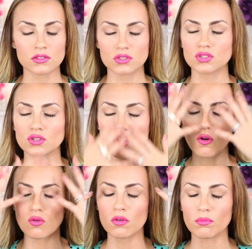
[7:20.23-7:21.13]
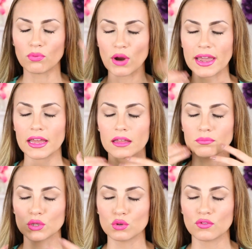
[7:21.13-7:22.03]
so bright
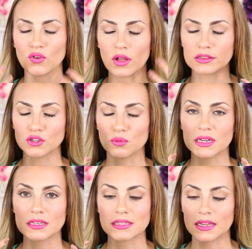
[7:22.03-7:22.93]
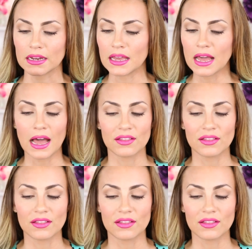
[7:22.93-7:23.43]
and beautiful and luminous, and